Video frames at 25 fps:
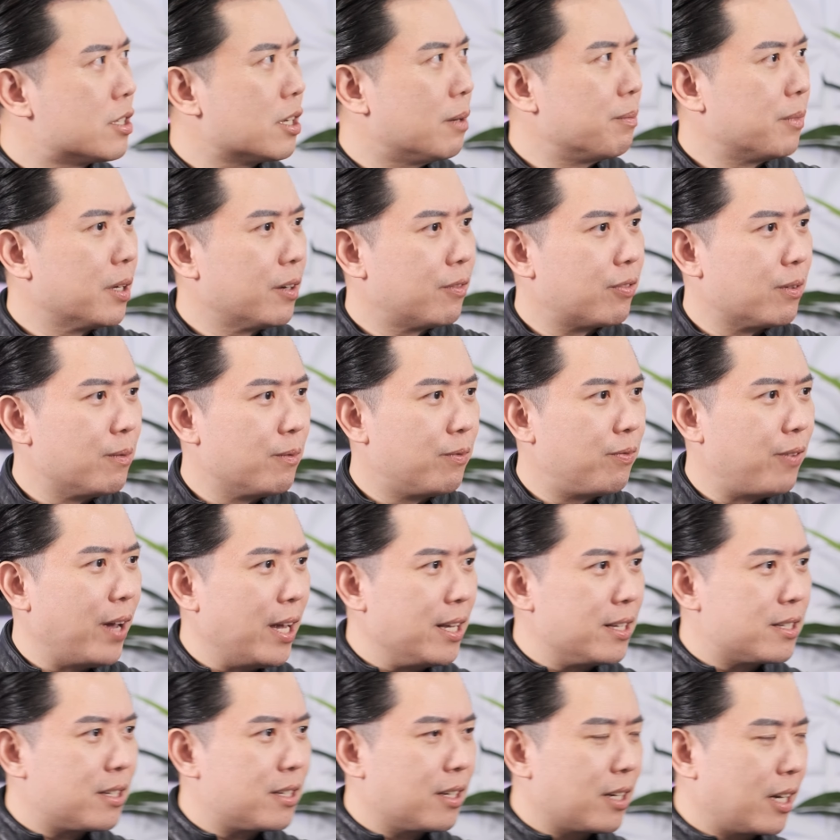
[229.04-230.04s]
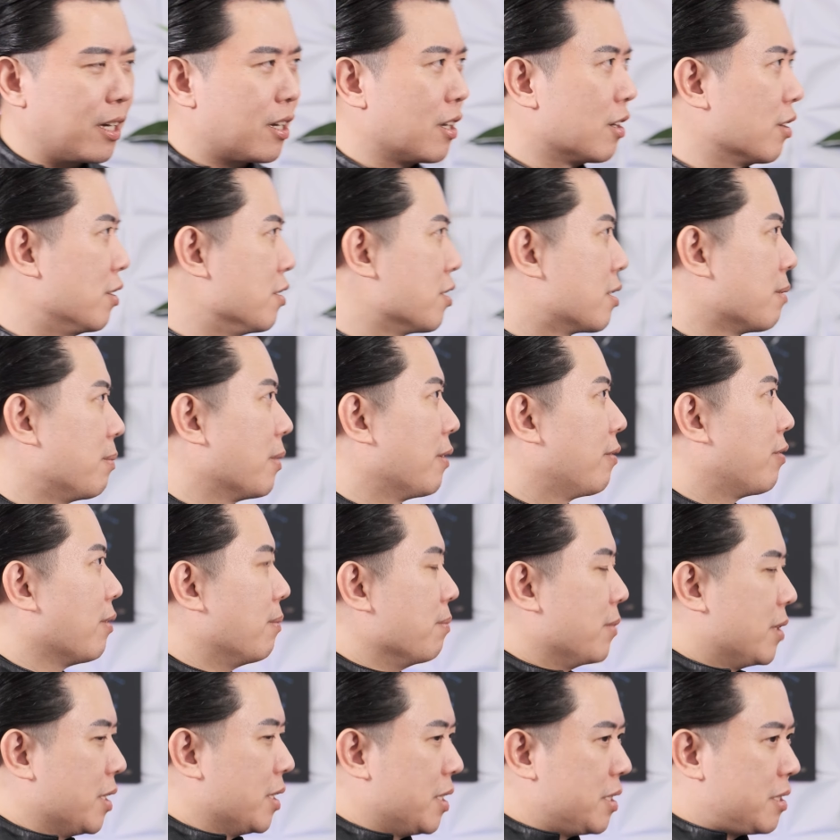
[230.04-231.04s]
something from fencing. I can learn something
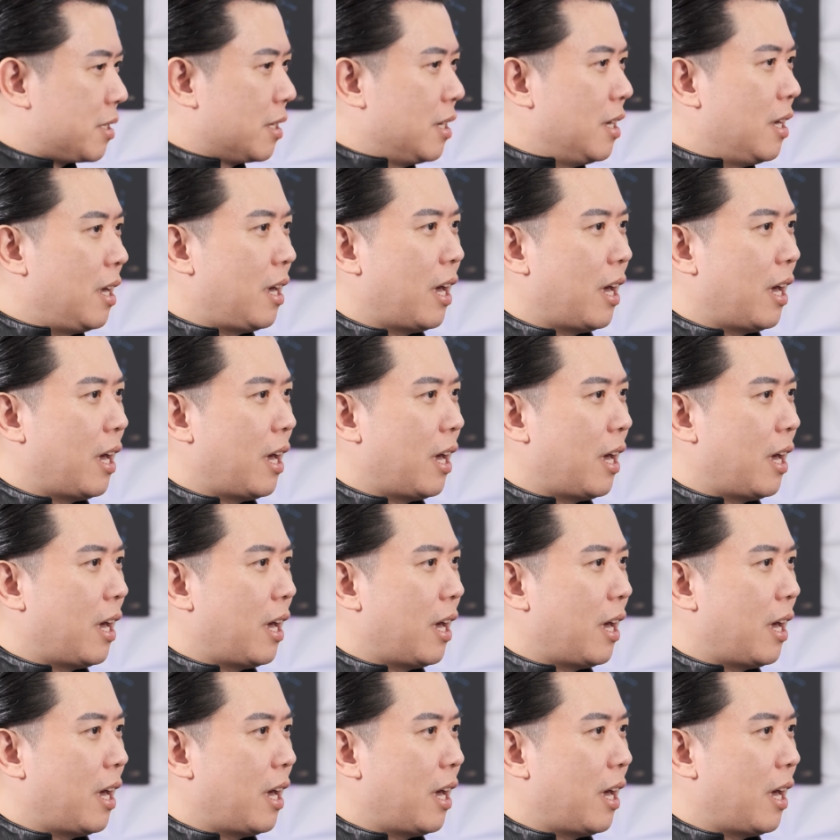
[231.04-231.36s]
from this.